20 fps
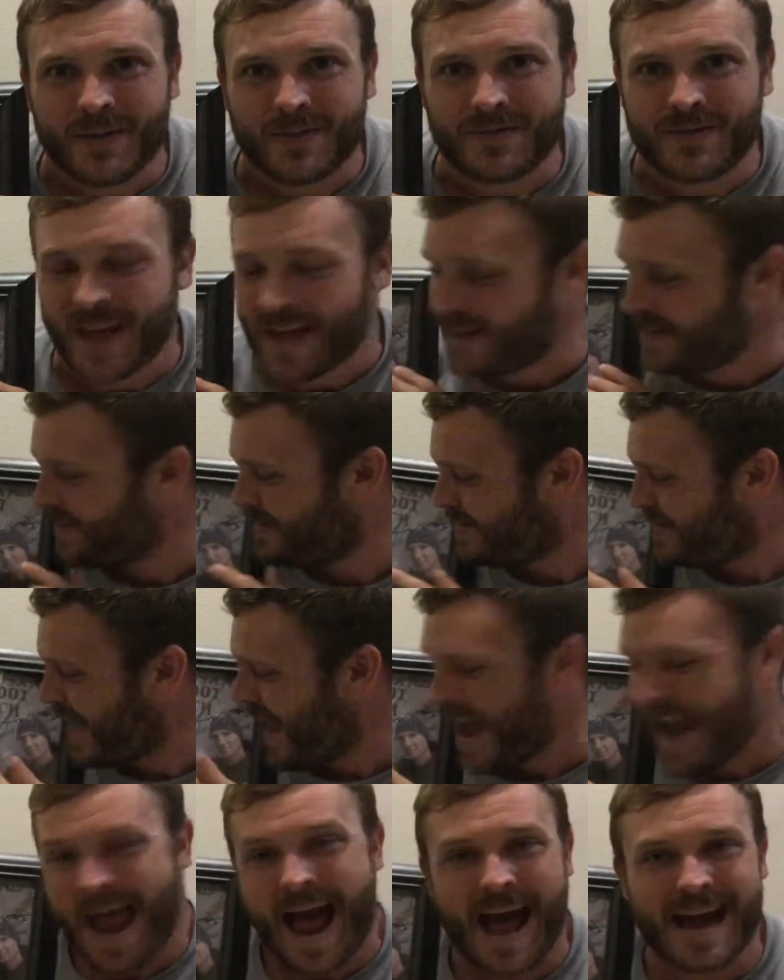that
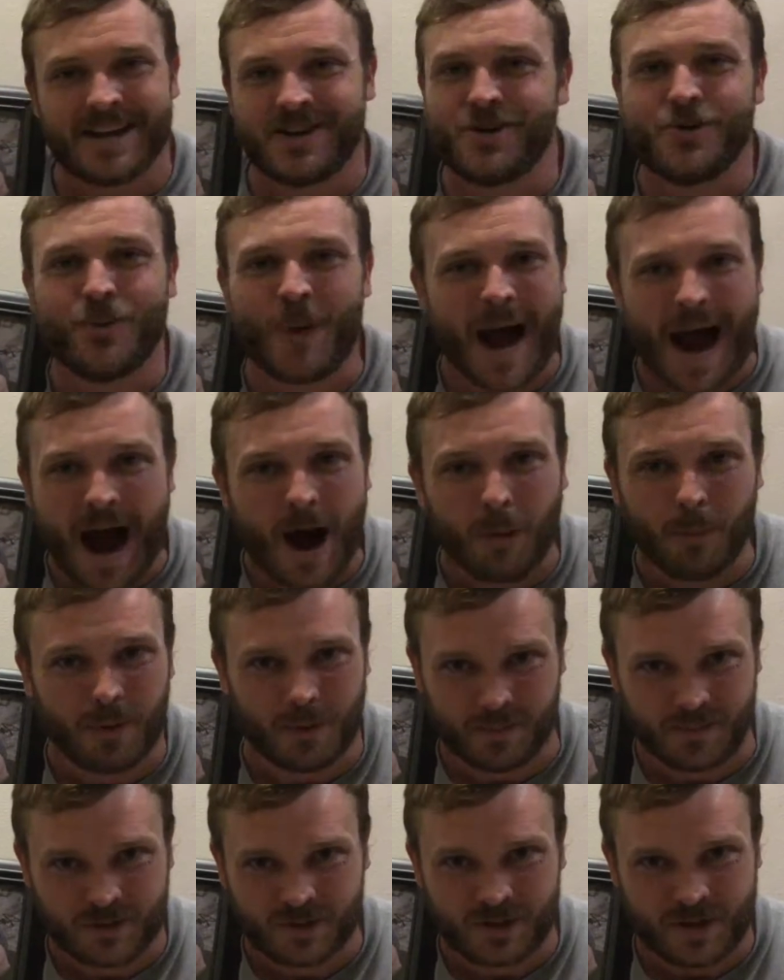they had new
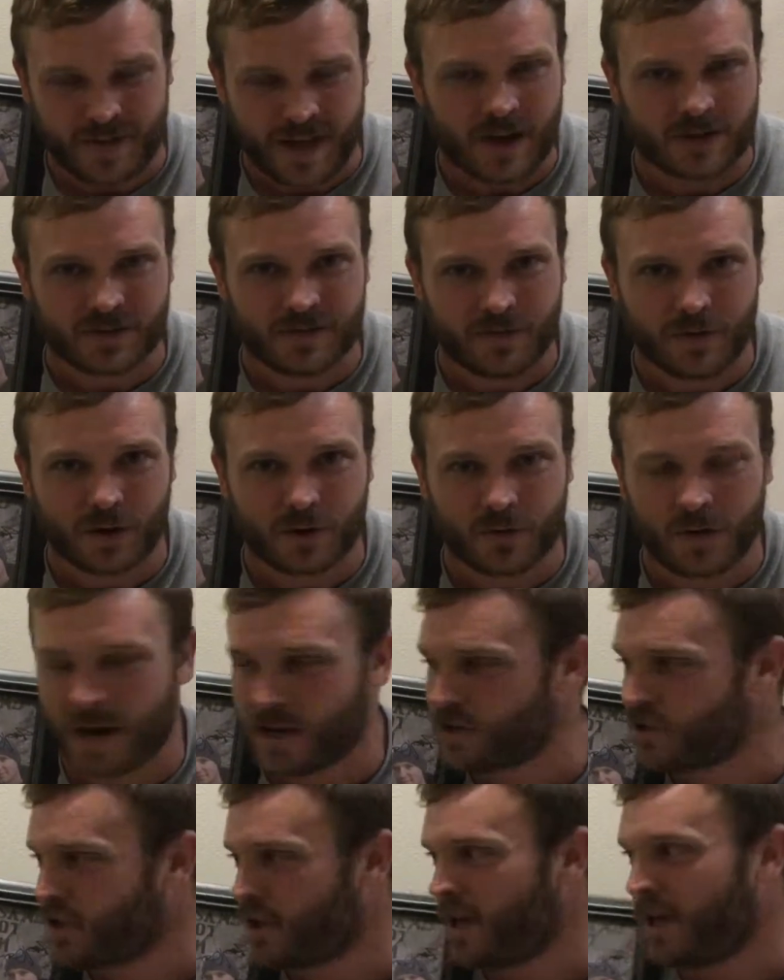albums, Thousand Foot
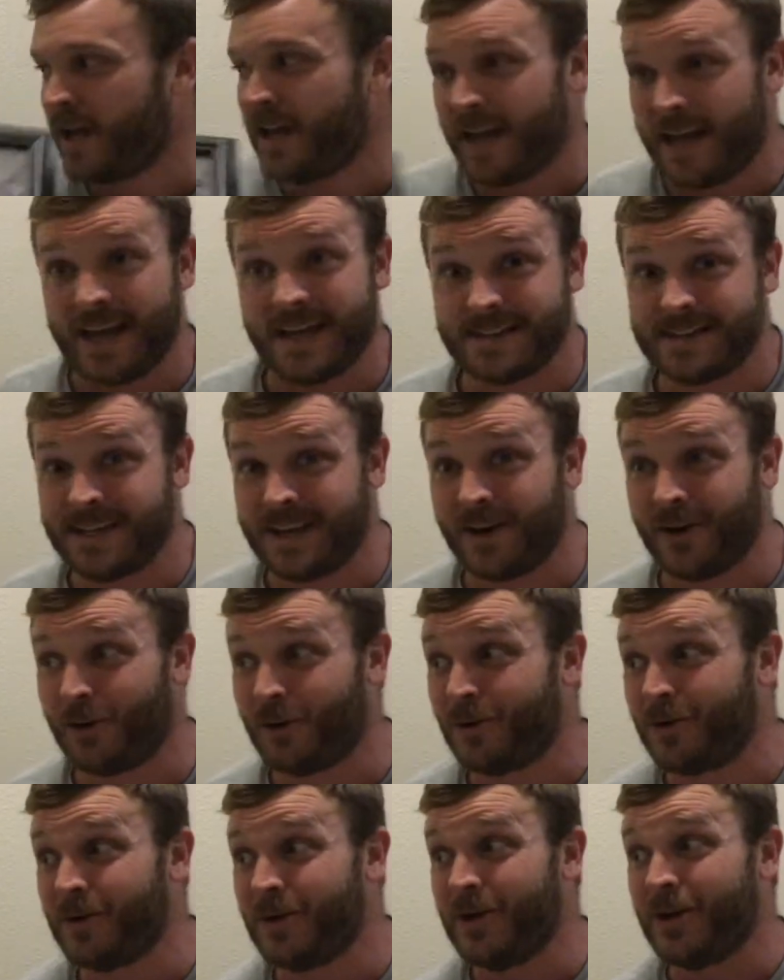Crutch,
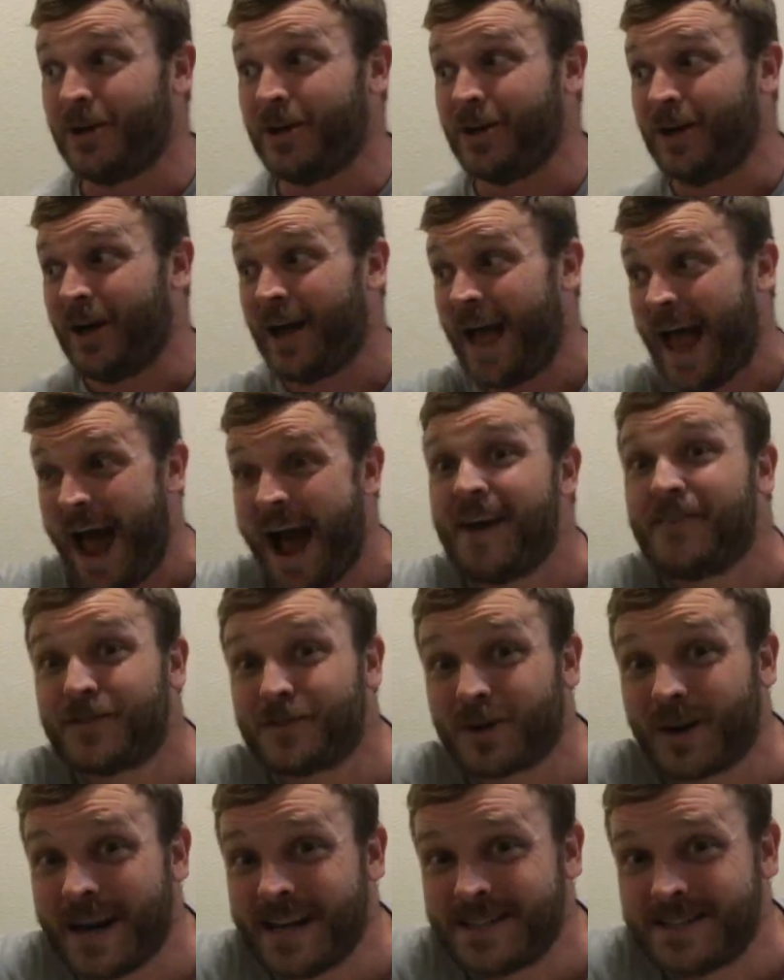until
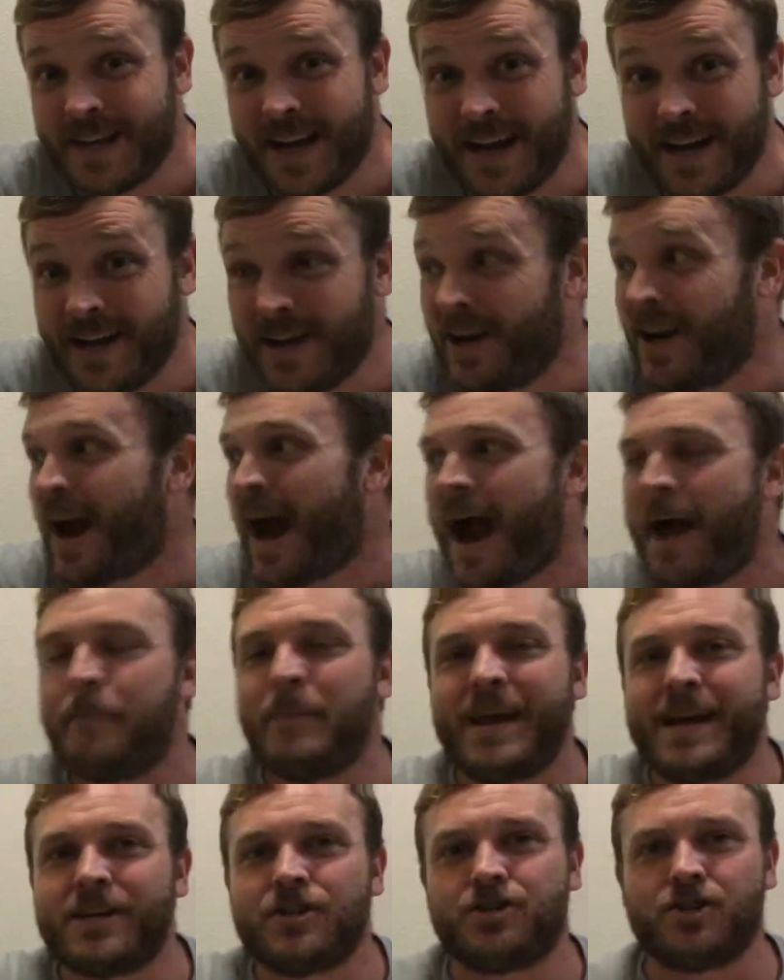after I said, I
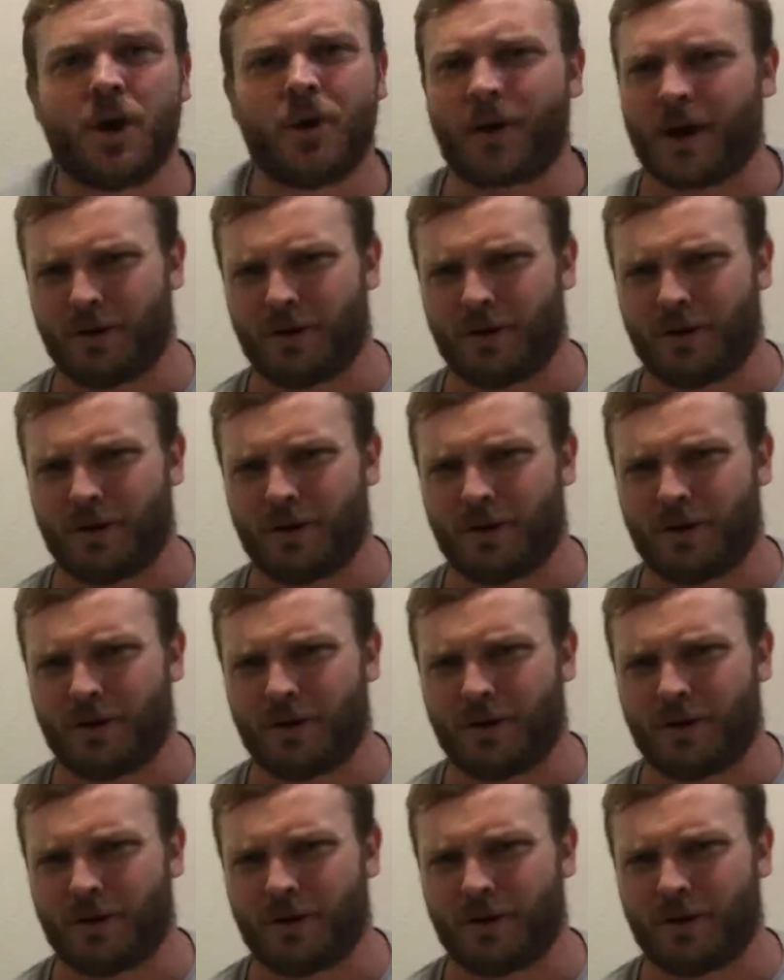made a joke.